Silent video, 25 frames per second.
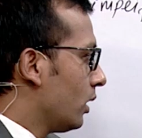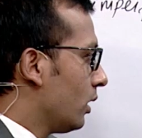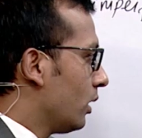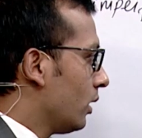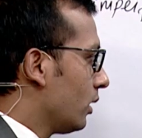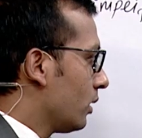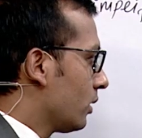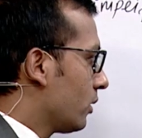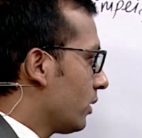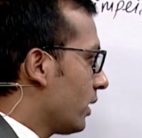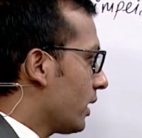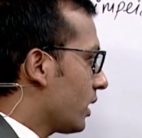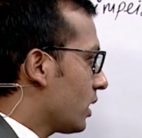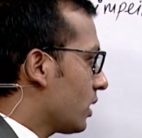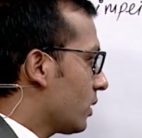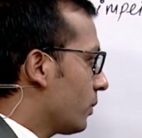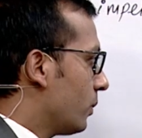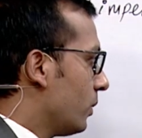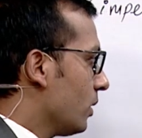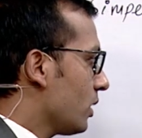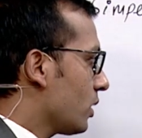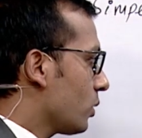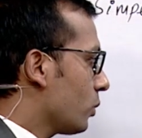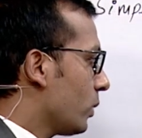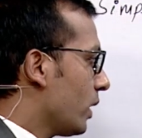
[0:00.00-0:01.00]
So x
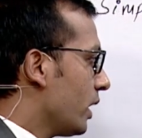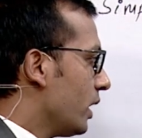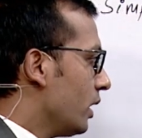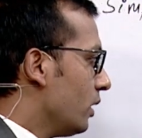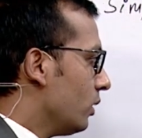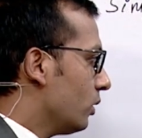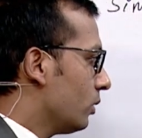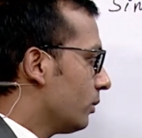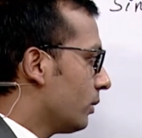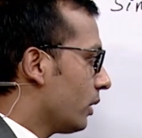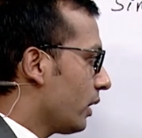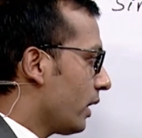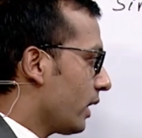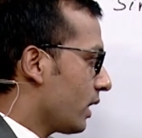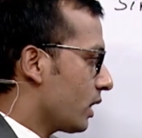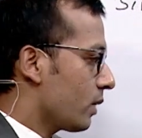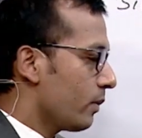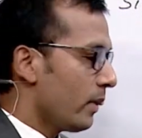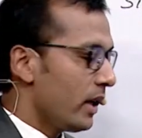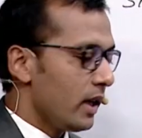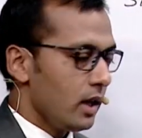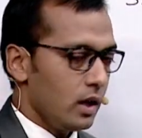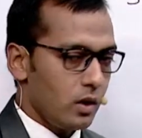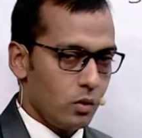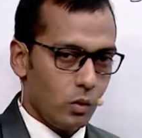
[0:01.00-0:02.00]
plus y over x
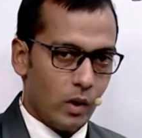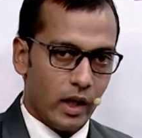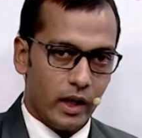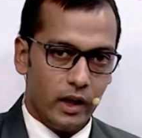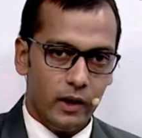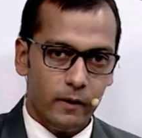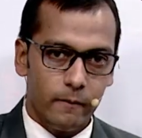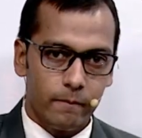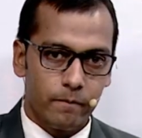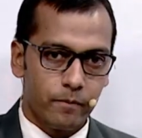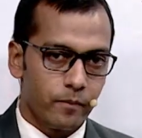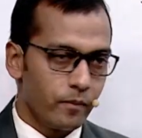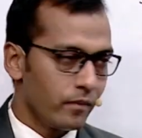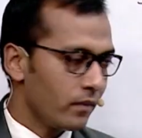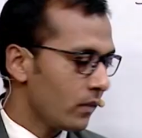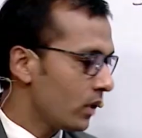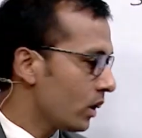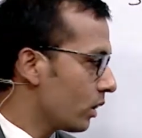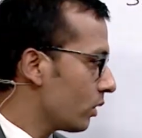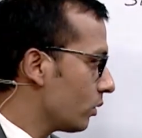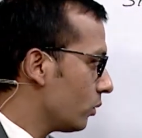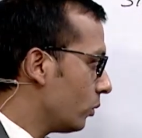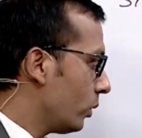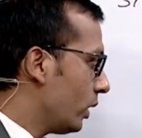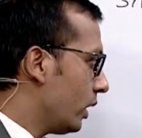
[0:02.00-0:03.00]
minus y,
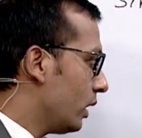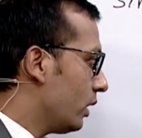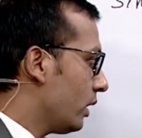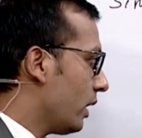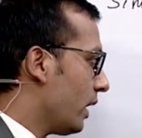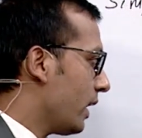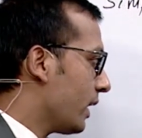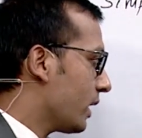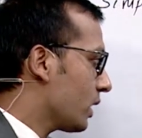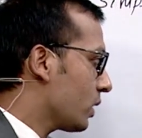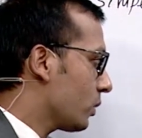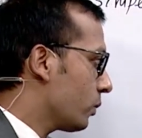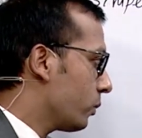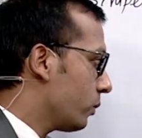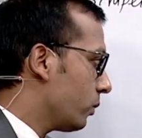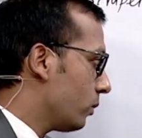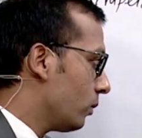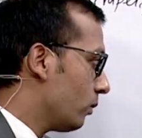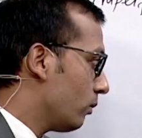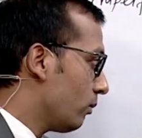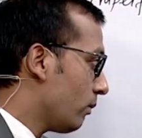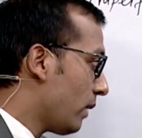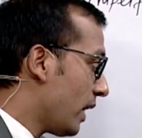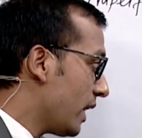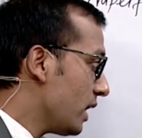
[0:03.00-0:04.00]
where x
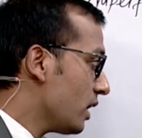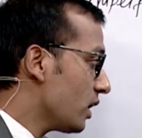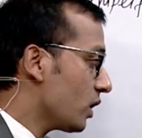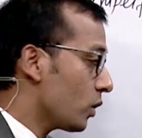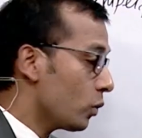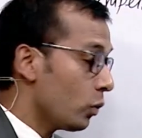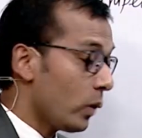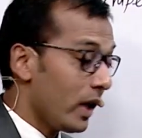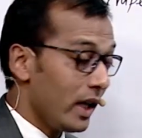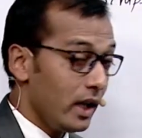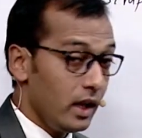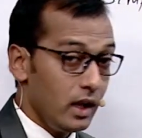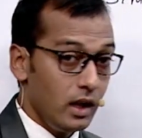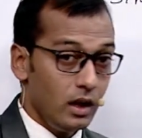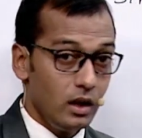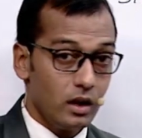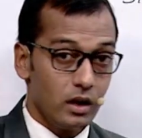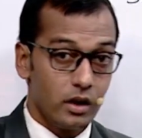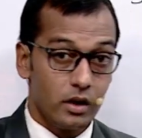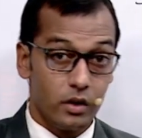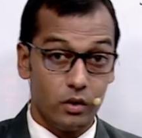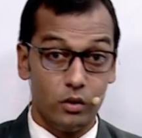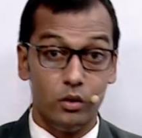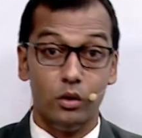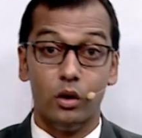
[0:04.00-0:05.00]
minus y
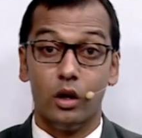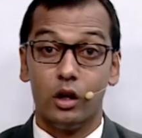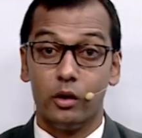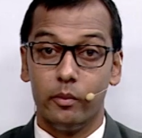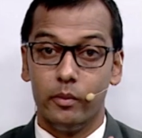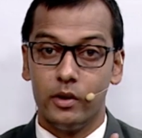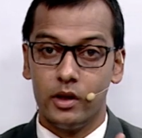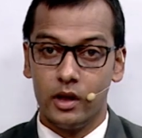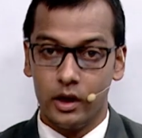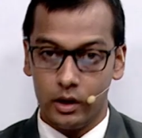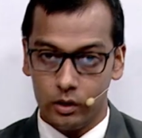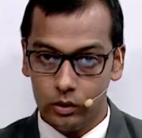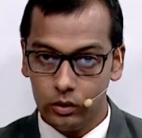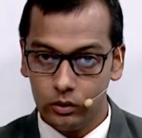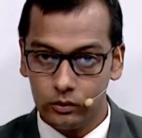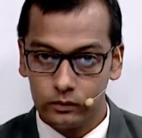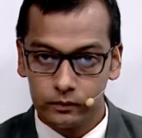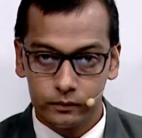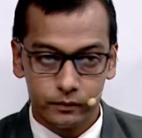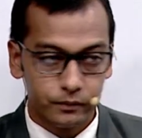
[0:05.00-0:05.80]
should not be 0.